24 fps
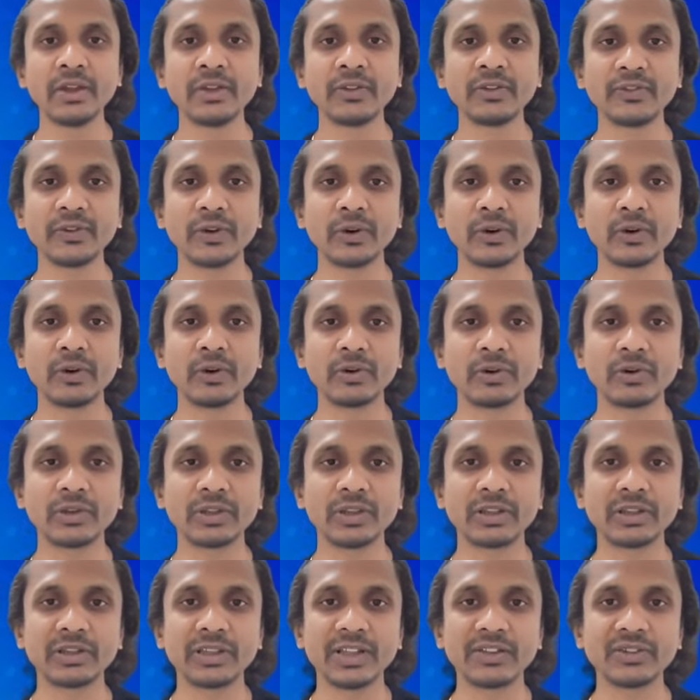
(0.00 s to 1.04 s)
So
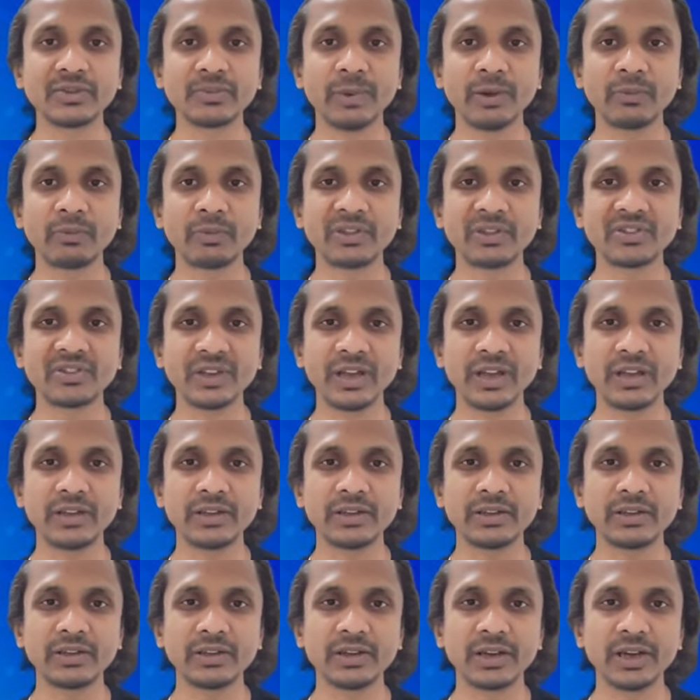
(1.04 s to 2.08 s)
that's where we
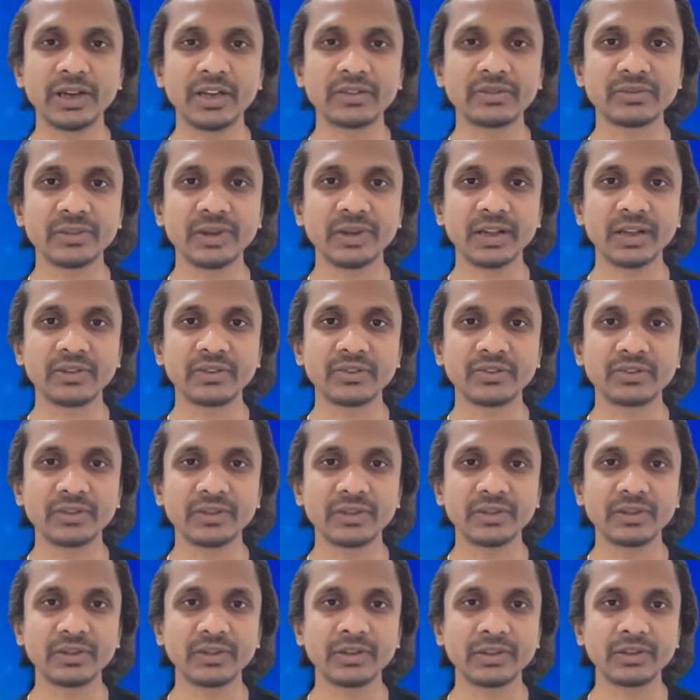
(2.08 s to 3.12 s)
stand as far as
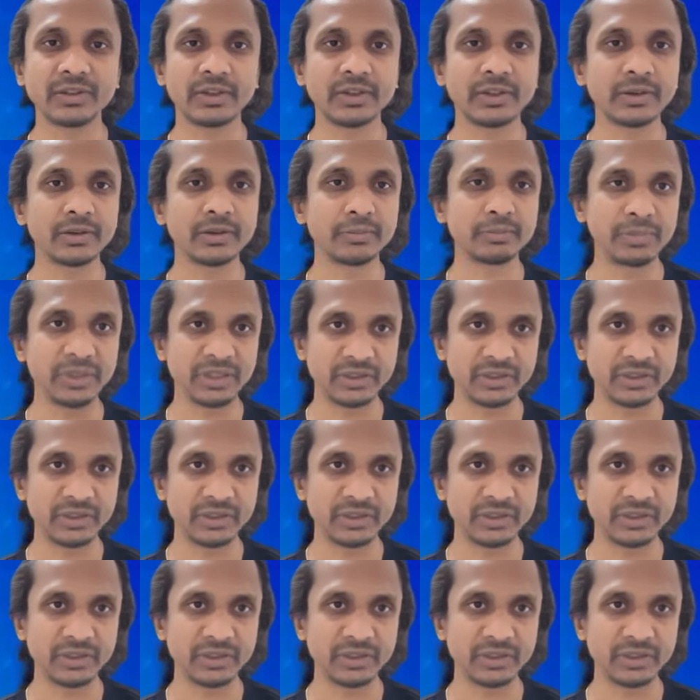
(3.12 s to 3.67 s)
the